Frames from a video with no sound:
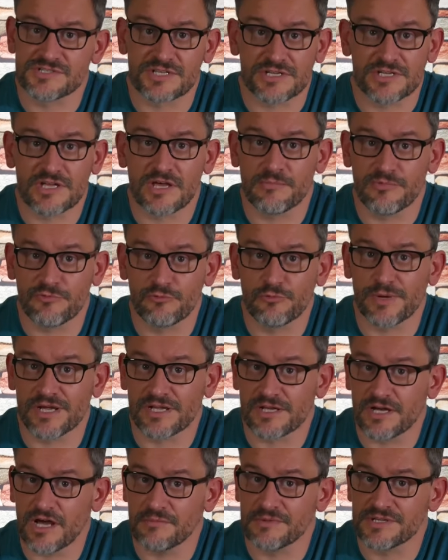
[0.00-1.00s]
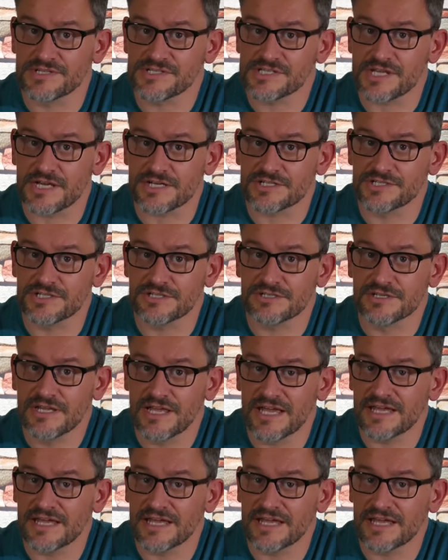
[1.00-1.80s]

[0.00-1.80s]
that come through my comments section,